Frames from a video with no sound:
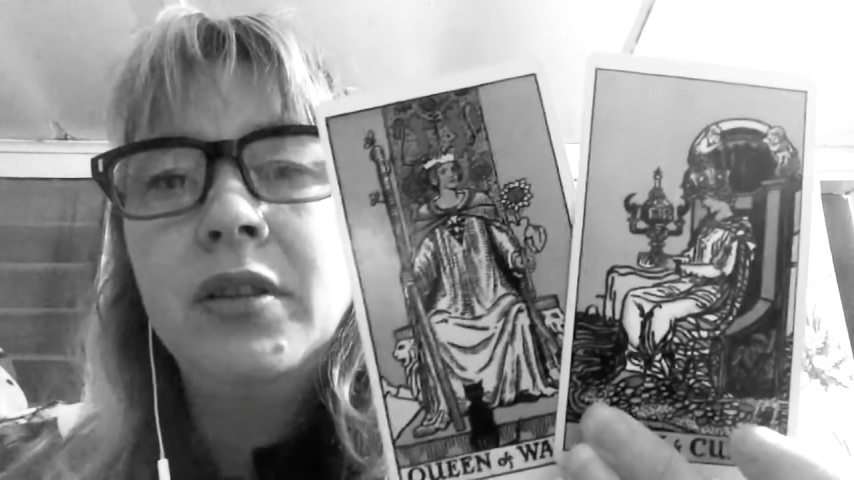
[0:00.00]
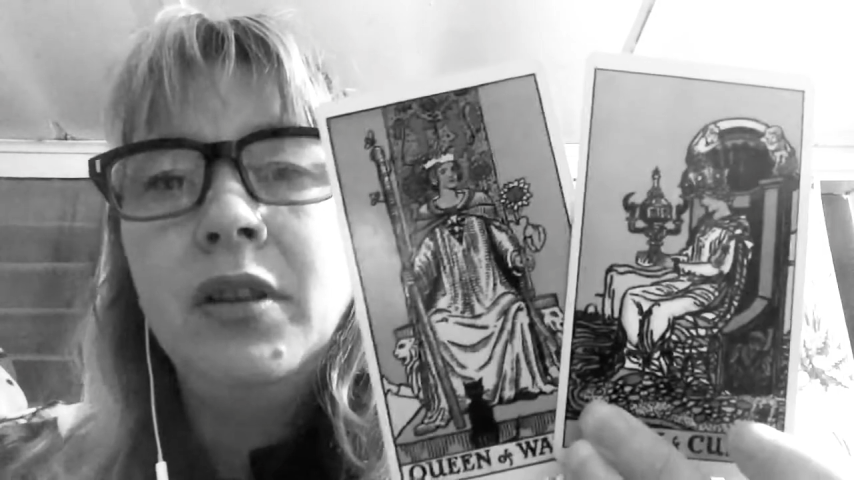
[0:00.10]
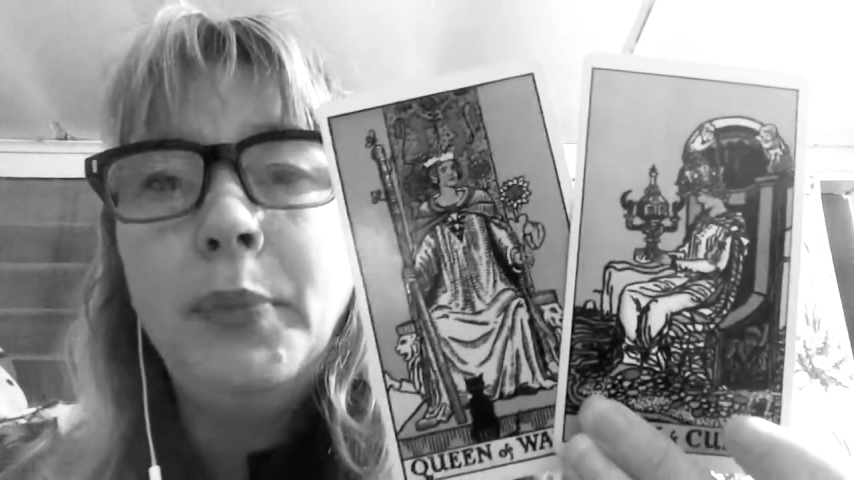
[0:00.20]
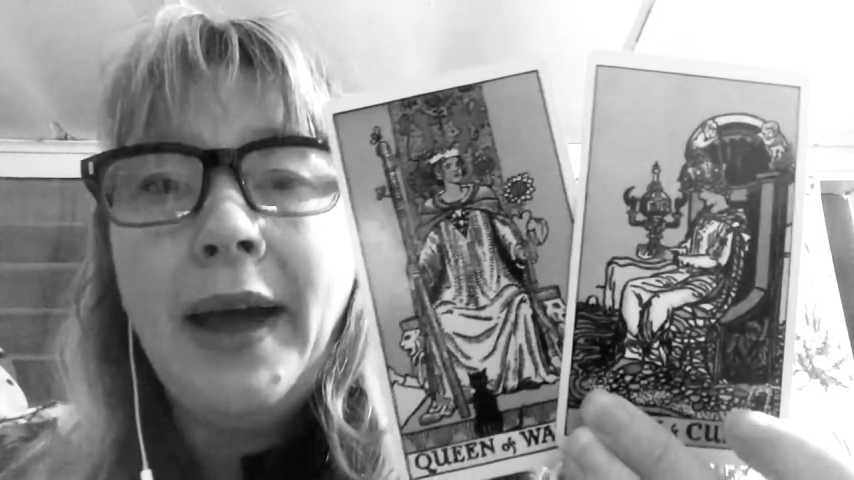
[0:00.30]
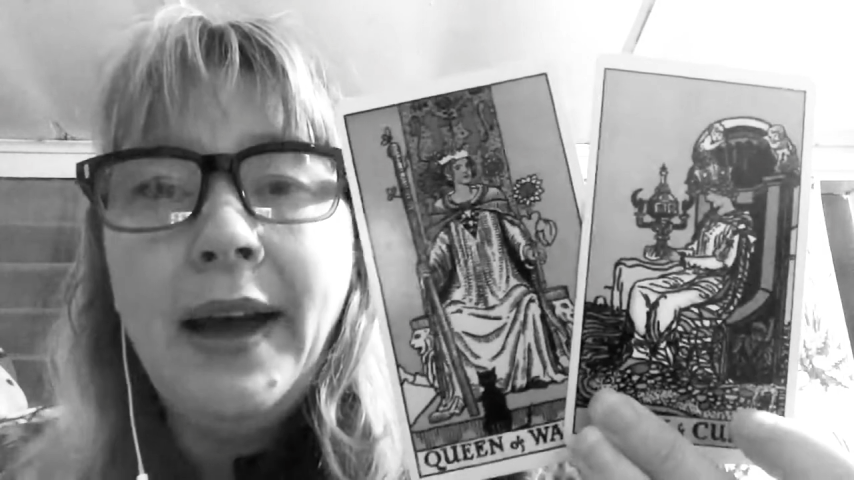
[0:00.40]

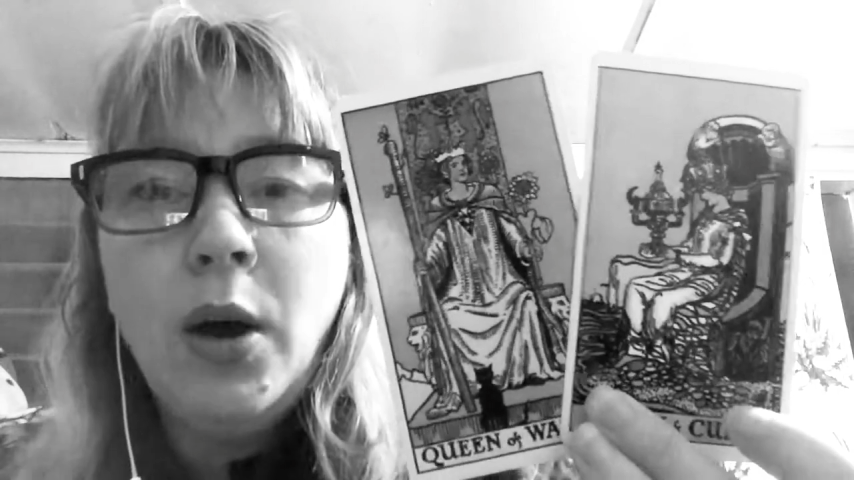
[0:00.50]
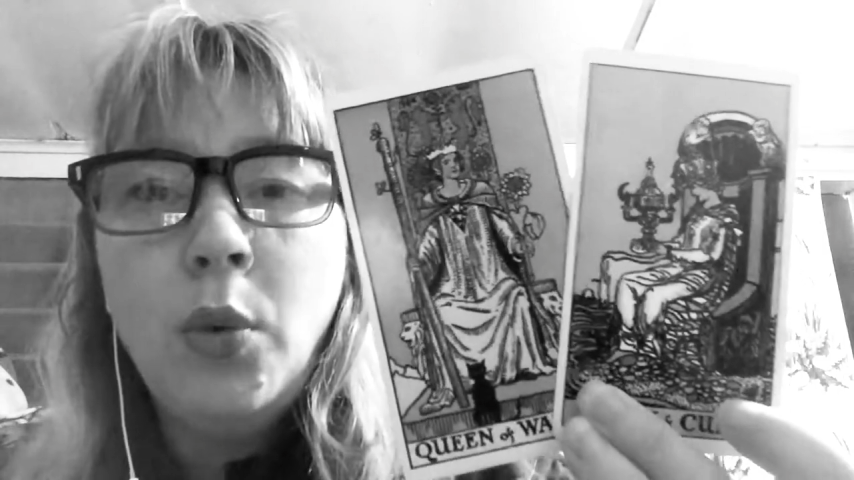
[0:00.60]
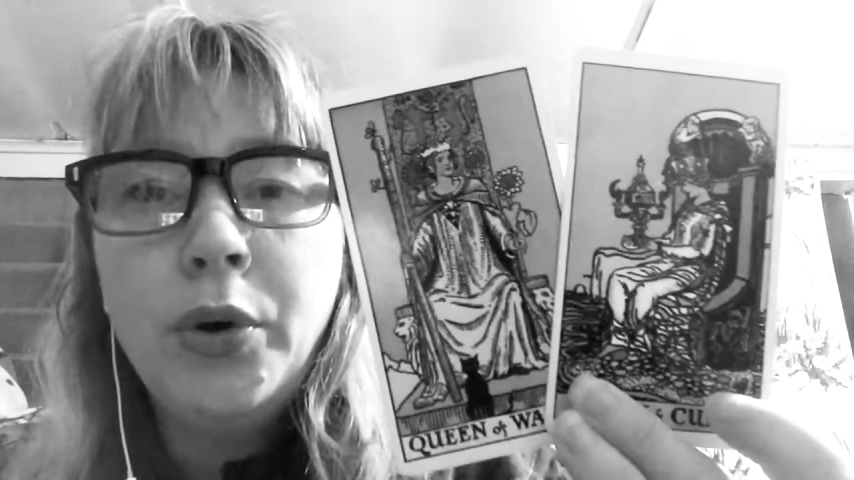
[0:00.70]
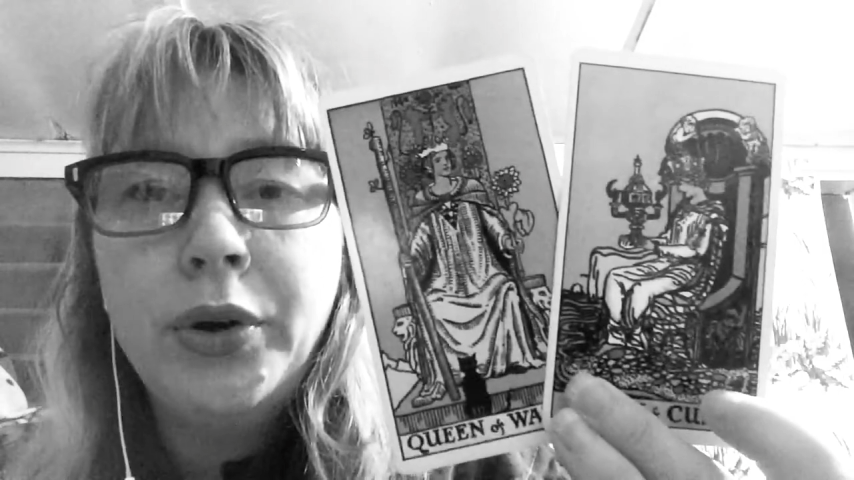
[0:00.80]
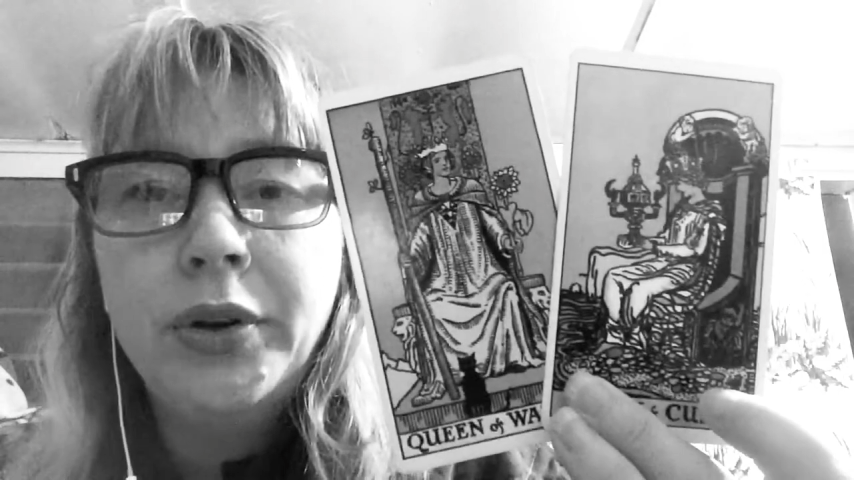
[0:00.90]

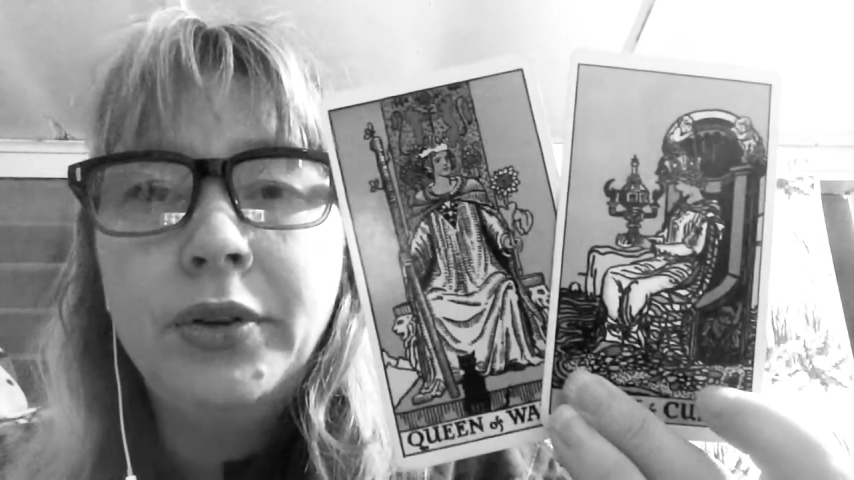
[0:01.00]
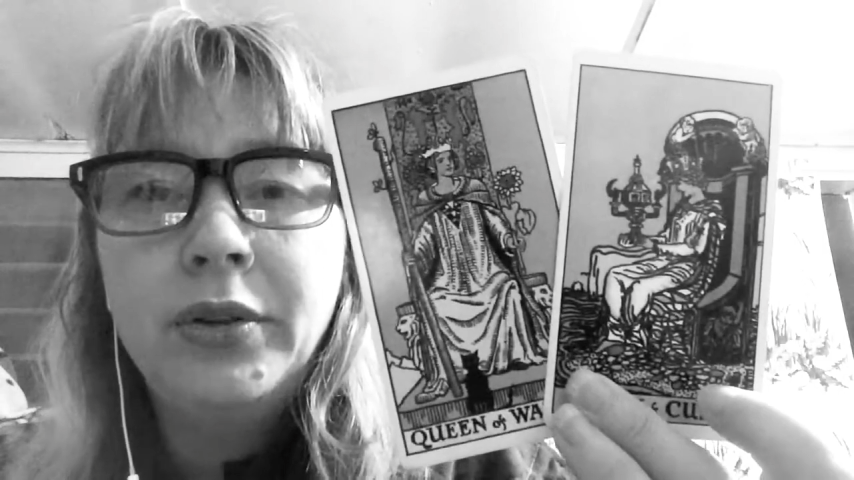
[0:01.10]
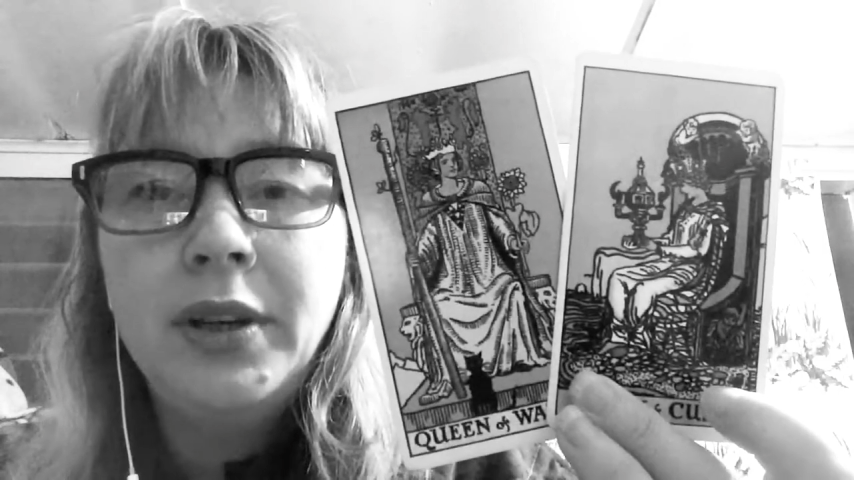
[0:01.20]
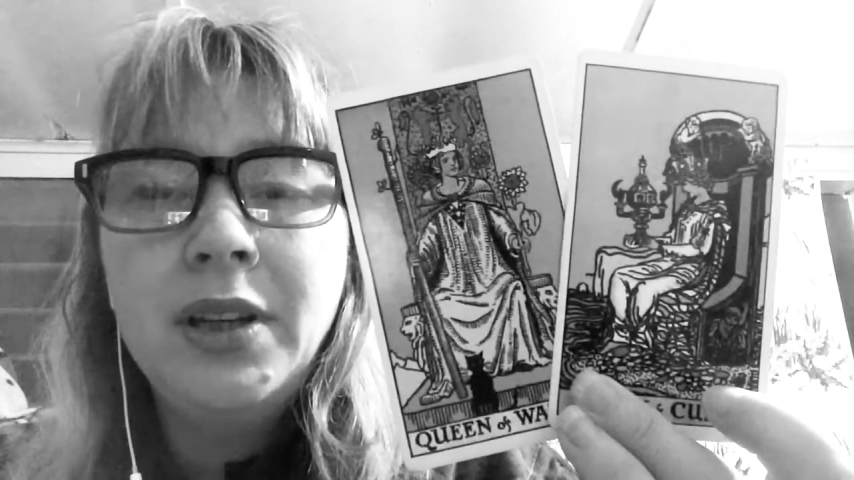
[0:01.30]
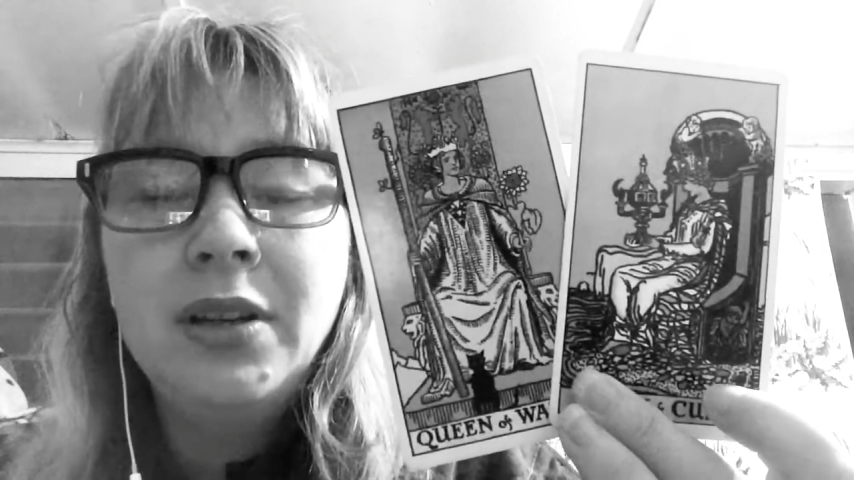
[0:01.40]
power
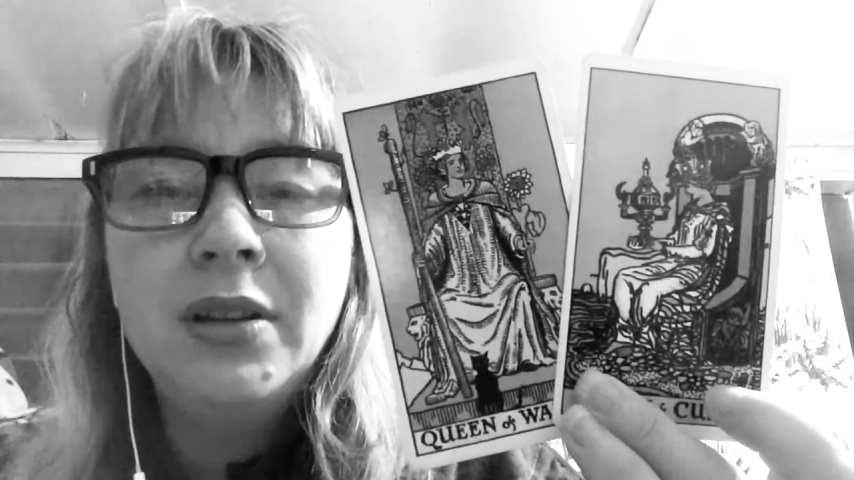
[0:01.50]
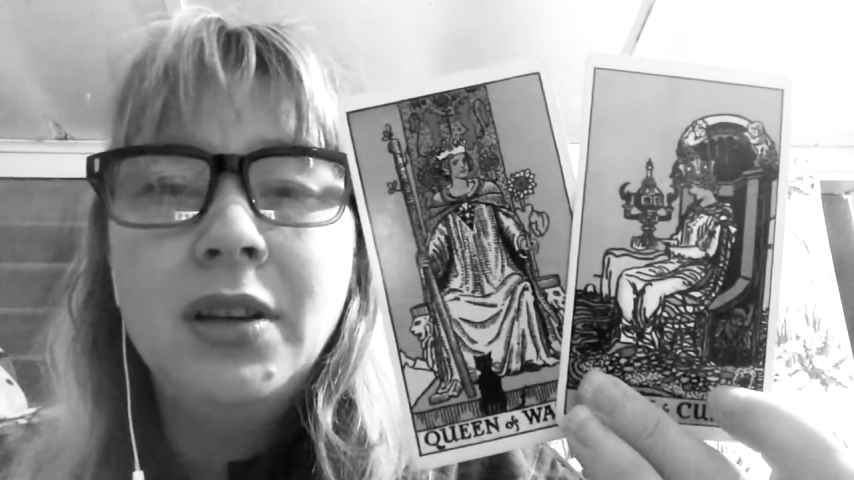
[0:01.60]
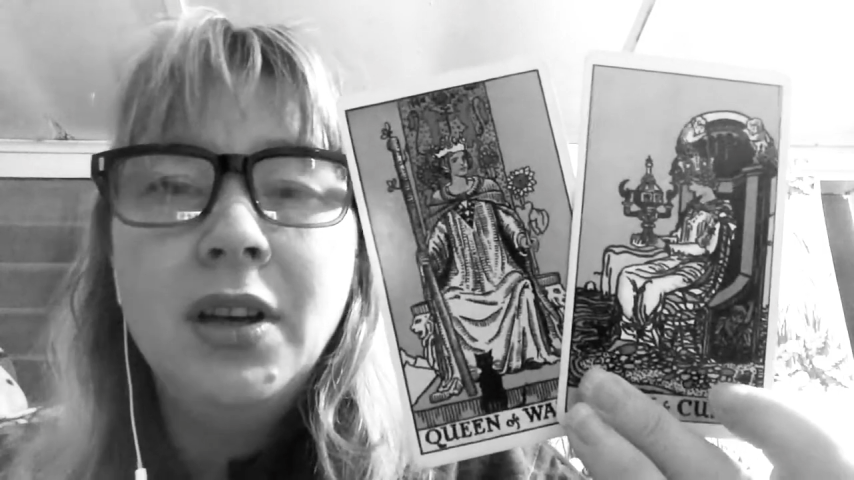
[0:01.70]
in a,